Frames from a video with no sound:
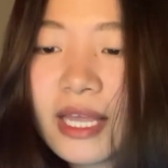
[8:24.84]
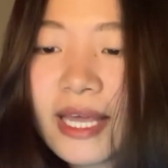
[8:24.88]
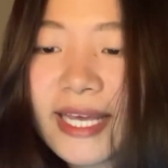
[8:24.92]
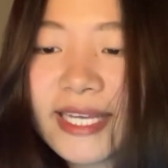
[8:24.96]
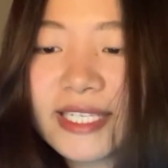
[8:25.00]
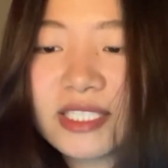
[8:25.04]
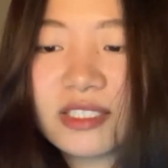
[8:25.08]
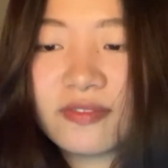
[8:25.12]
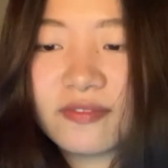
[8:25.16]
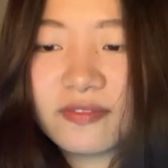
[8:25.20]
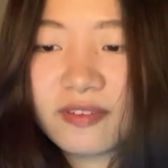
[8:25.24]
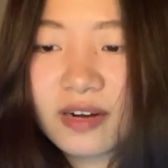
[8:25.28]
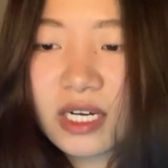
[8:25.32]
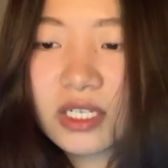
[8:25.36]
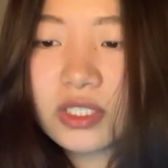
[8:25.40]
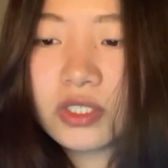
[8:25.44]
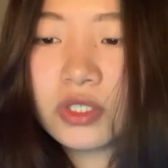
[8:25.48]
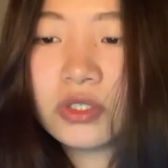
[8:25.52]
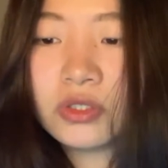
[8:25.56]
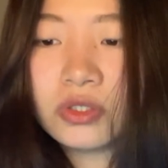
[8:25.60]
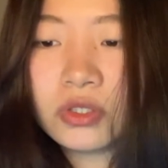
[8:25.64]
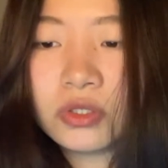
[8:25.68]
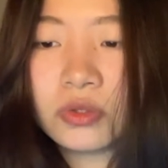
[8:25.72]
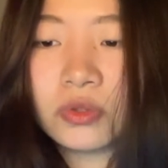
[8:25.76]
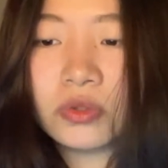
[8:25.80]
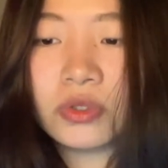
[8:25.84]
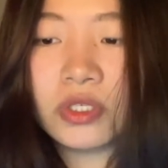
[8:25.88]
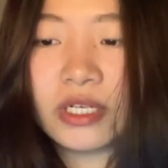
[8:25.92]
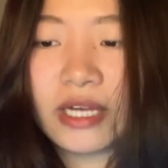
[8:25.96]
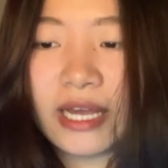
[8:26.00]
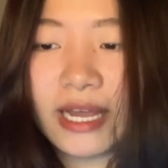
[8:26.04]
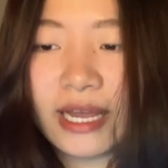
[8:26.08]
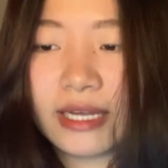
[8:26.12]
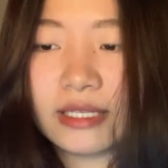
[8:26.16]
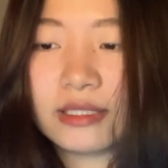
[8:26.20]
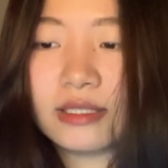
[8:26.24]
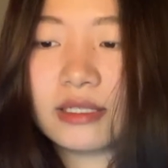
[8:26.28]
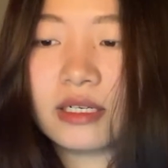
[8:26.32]
It's vital to
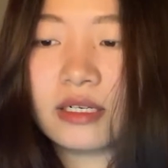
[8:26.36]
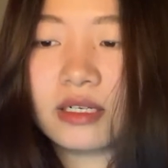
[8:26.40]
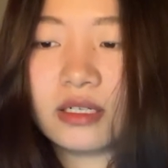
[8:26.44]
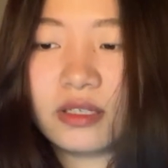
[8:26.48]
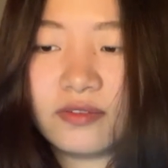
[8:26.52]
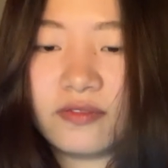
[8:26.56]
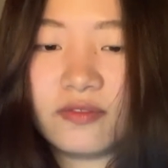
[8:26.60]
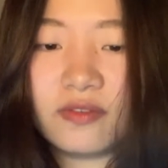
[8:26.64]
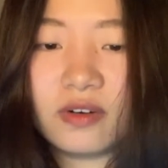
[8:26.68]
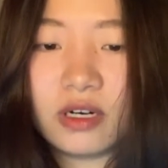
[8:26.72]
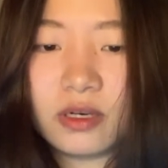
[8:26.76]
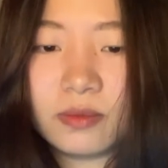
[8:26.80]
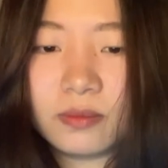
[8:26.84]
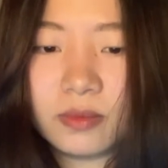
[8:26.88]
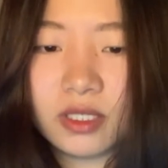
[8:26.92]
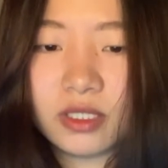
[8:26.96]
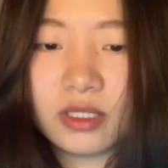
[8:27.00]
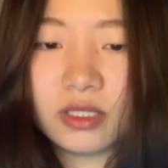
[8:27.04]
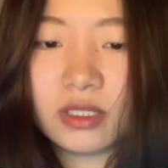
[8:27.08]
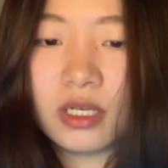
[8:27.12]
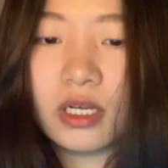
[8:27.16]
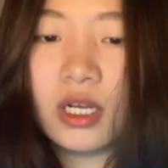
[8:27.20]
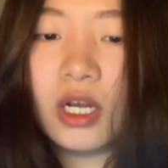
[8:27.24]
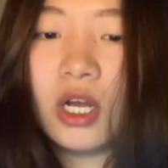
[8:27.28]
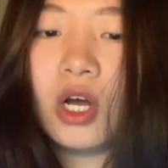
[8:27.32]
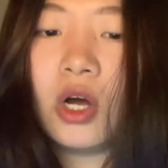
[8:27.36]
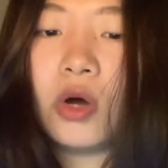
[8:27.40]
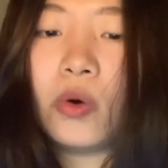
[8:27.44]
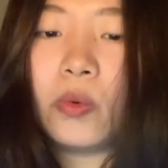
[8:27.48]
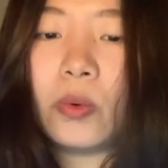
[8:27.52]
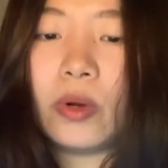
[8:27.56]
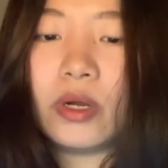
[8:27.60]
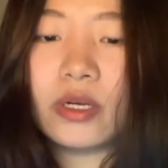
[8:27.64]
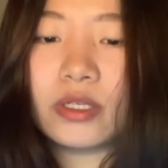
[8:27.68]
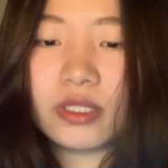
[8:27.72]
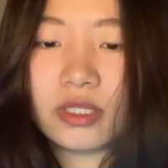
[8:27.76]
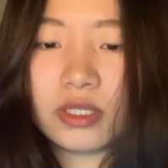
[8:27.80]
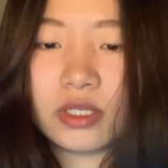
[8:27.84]
create an environment
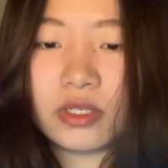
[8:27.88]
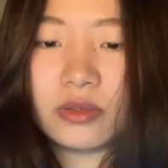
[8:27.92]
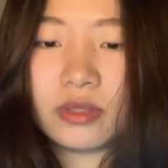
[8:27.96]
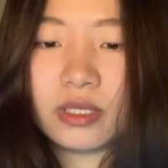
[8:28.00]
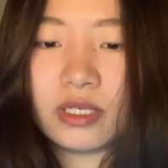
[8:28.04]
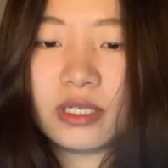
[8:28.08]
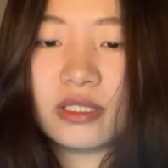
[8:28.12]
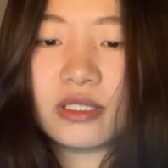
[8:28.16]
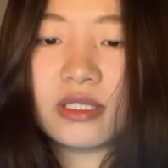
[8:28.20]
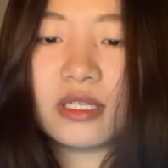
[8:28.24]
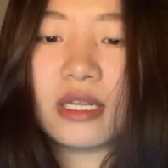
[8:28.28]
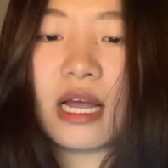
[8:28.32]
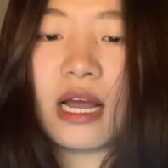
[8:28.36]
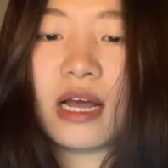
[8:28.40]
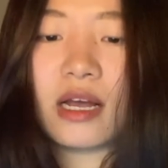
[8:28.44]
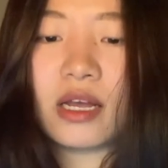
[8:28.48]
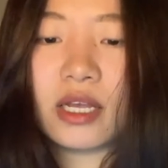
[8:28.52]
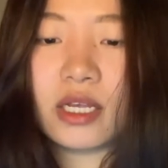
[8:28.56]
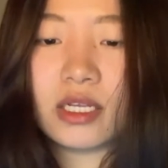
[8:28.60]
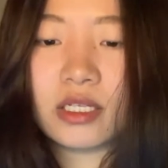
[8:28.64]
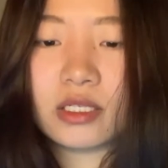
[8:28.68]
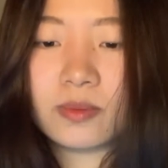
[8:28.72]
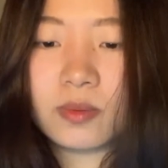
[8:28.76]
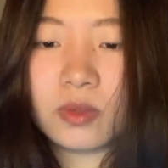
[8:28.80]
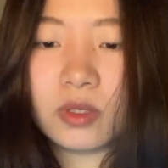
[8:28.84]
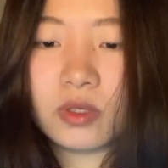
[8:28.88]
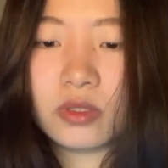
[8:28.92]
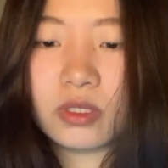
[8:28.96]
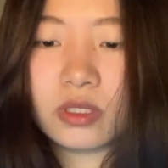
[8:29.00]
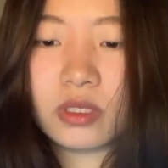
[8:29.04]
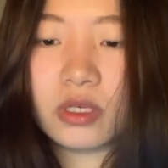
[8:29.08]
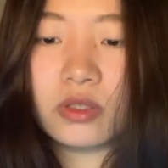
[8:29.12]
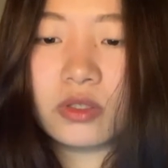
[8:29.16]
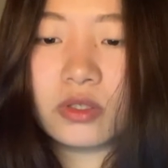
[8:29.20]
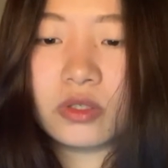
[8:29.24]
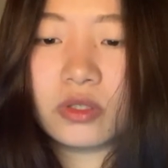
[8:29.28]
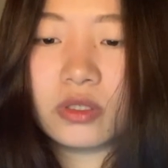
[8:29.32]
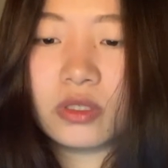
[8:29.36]
where students are
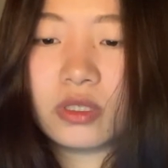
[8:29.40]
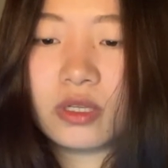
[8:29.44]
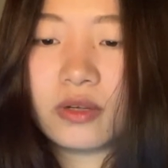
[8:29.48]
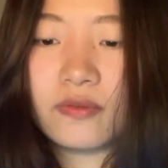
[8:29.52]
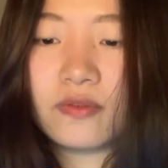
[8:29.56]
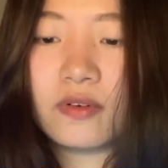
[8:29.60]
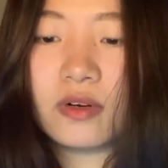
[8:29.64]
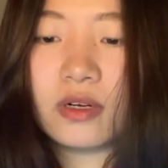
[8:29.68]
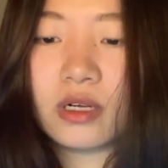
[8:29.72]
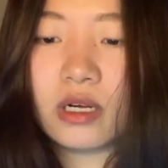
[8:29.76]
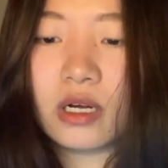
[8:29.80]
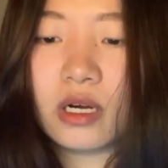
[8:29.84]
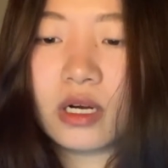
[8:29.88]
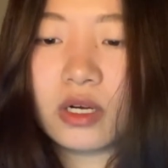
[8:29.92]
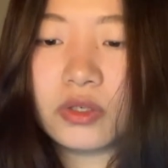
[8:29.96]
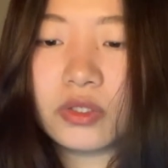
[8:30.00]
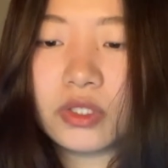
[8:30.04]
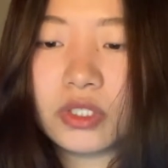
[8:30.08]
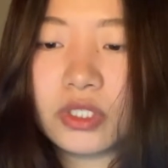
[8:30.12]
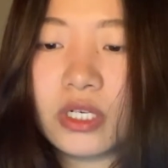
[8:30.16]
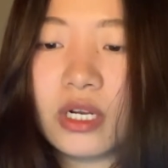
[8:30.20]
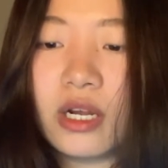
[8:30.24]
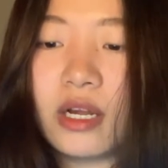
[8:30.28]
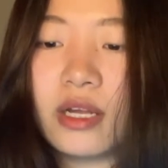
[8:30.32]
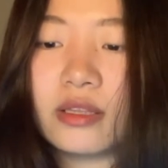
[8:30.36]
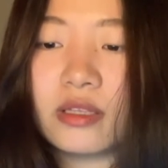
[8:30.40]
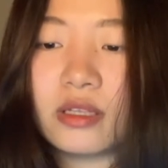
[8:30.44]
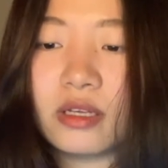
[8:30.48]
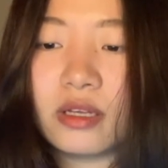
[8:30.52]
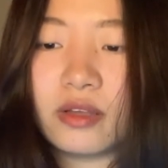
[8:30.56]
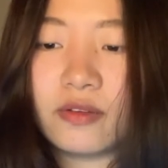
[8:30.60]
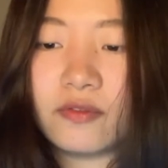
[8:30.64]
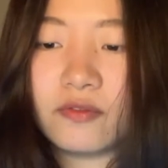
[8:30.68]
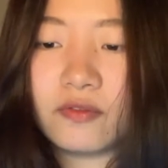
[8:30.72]
exposed to different culture and